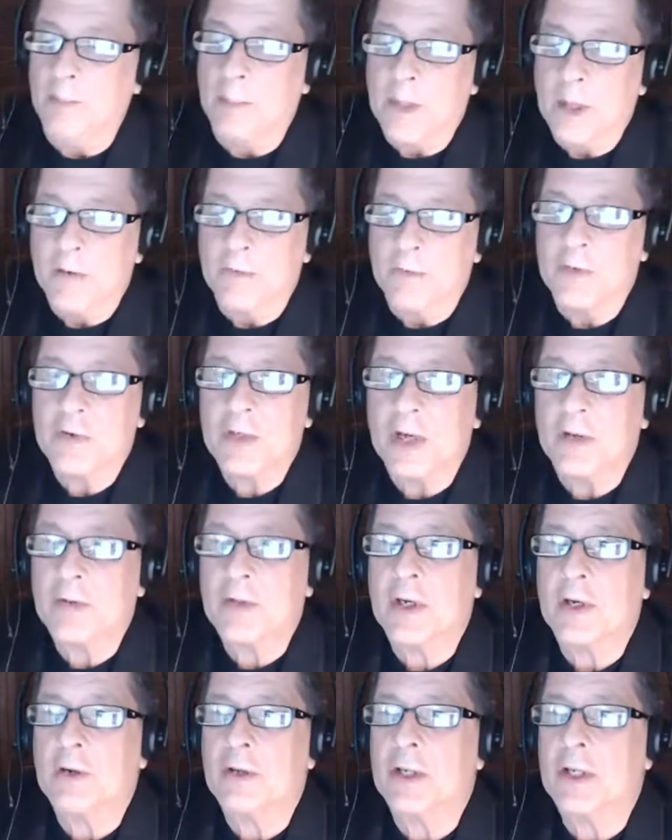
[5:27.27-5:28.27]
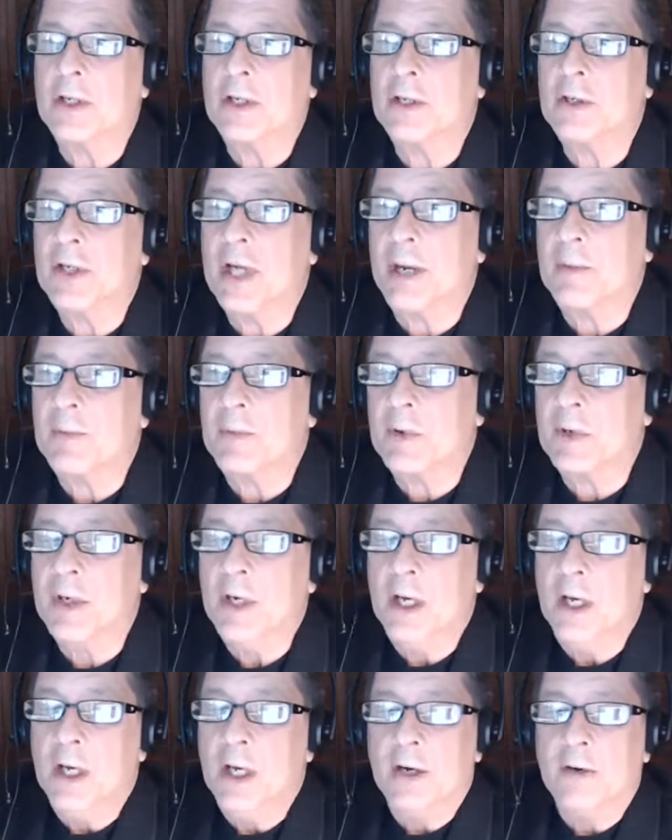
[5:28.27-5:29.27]
of the South Carolina chapter
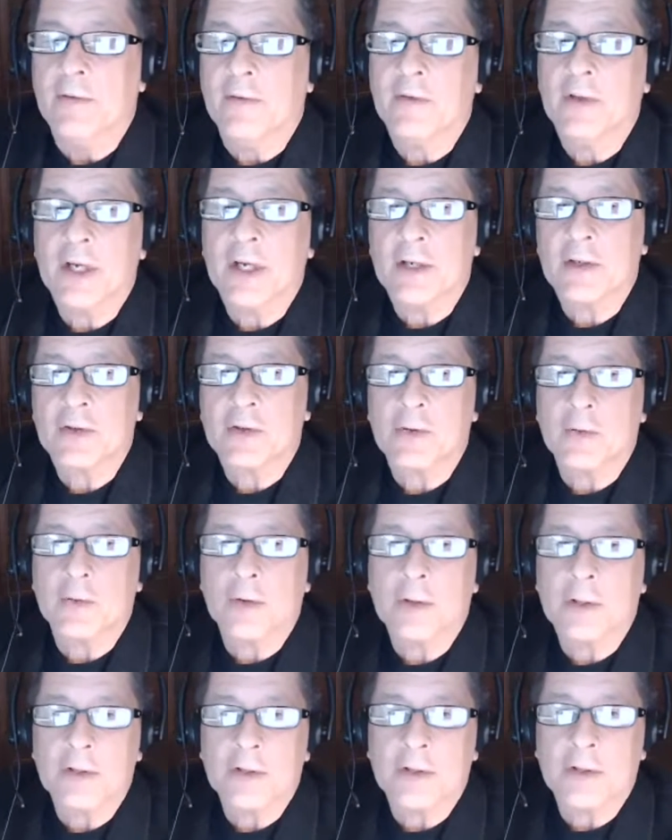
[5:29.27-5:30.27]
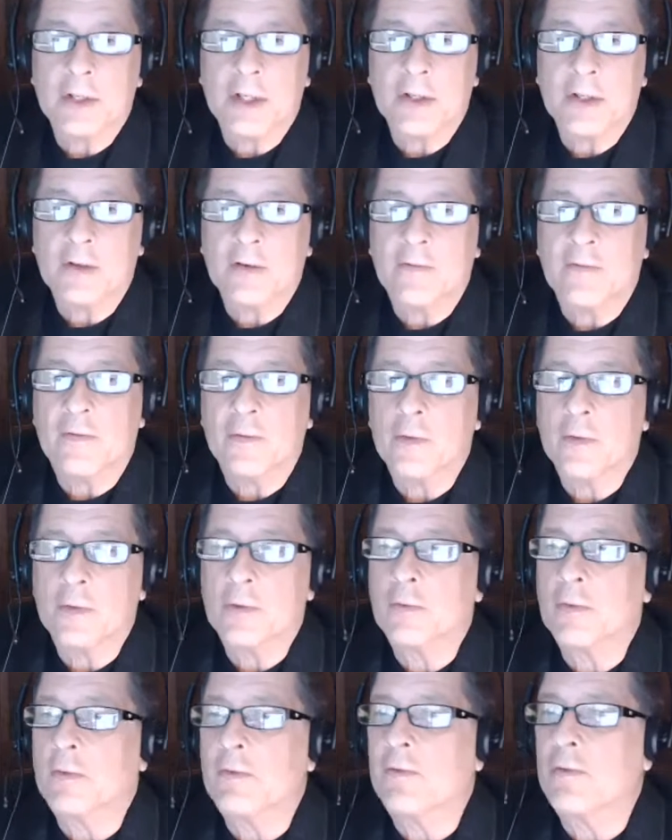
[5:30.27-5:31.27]
of the National Organization for the
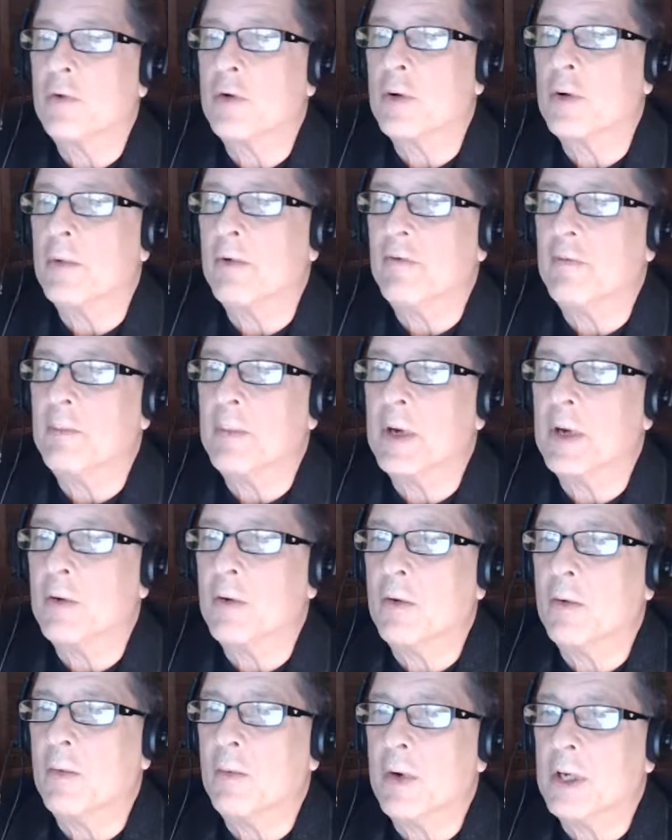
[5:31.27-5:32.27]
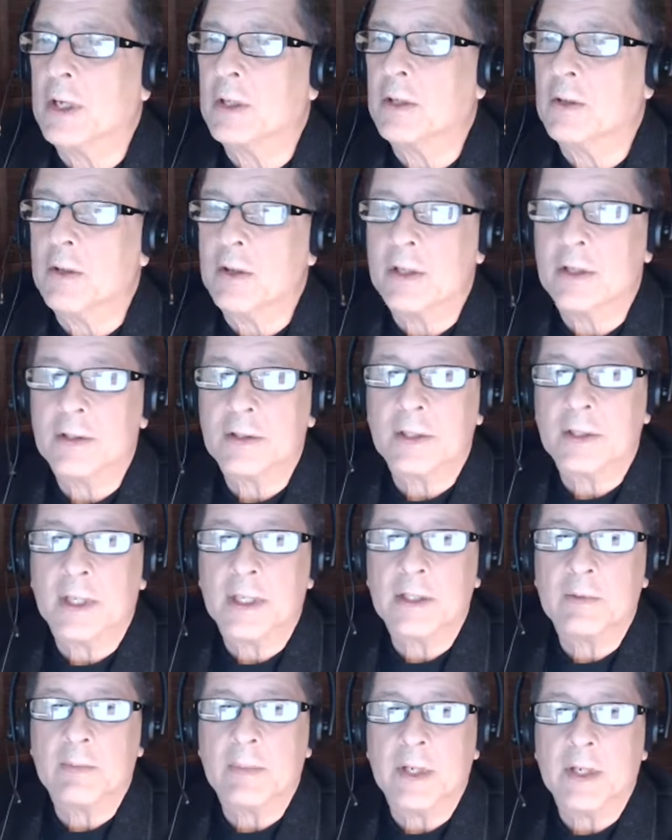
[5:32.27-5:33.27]
Reform of Marijuana Laws,
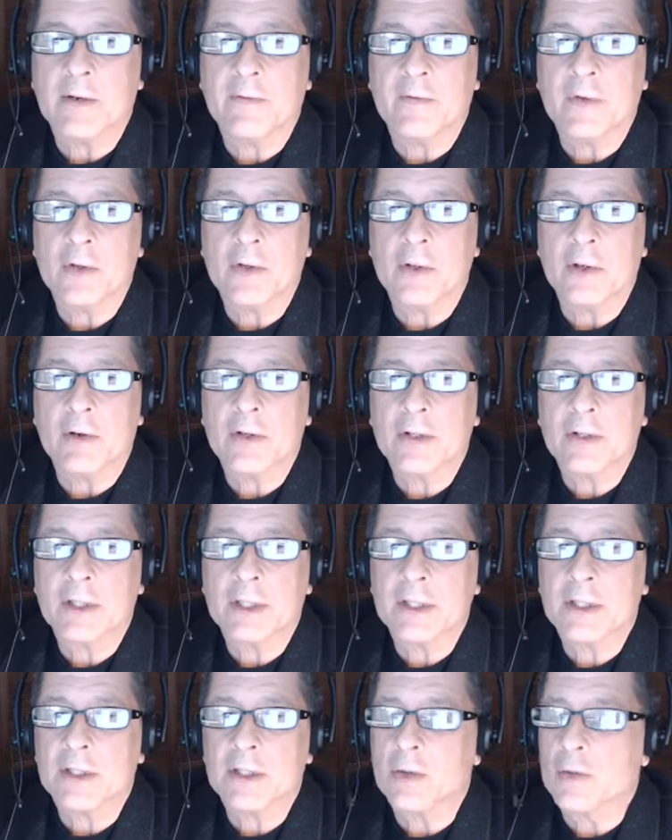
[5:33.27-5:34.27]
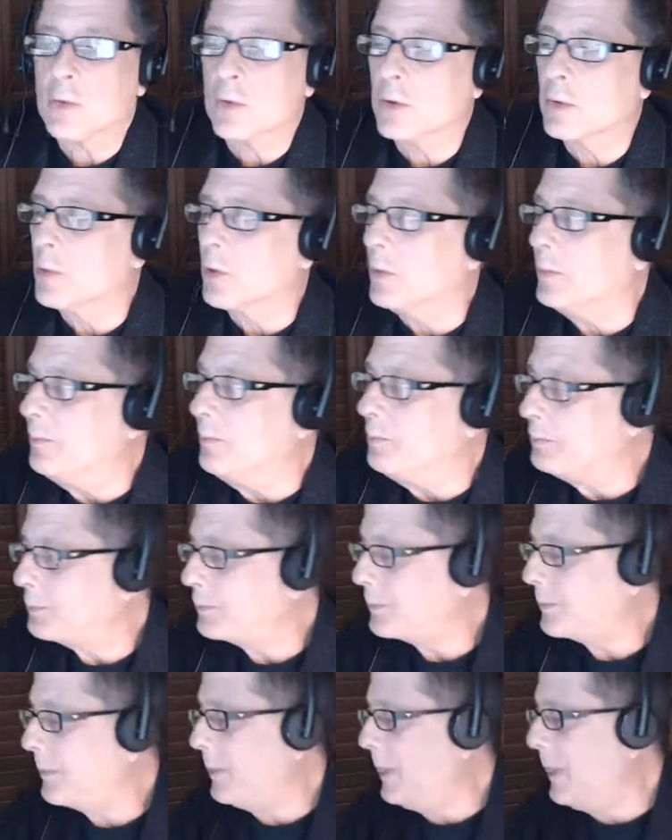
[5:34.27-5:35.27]
as many of you know us as NORML.
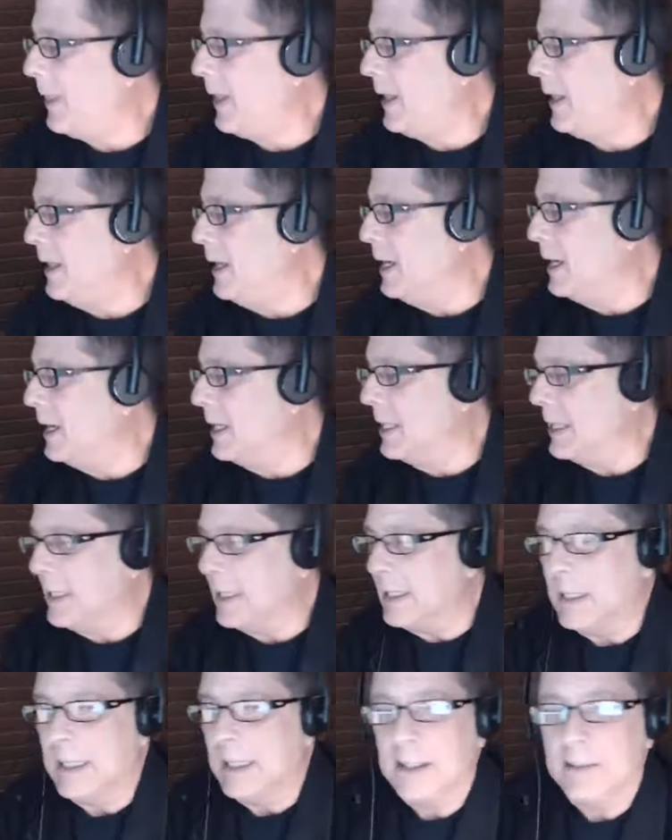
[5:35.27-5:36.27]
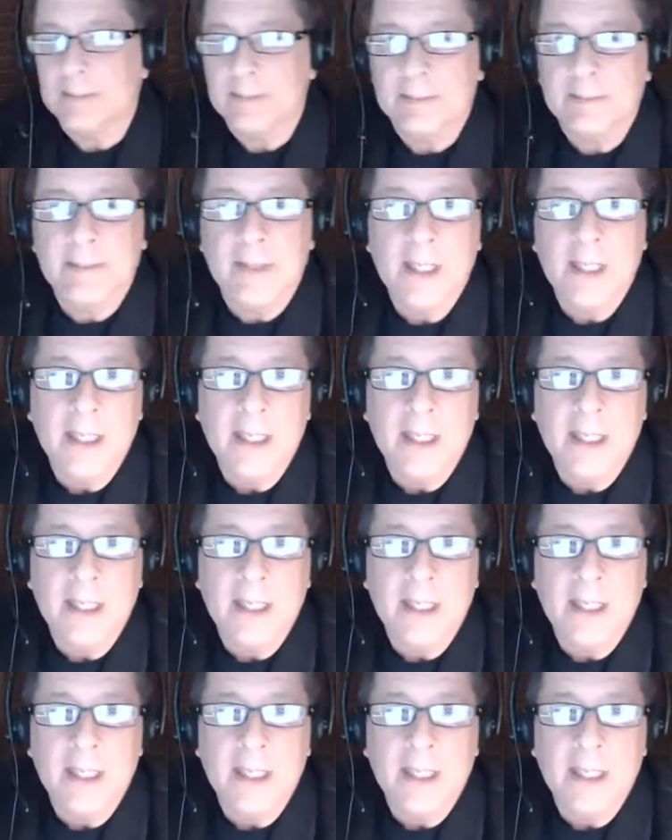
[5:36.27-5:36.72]
Um,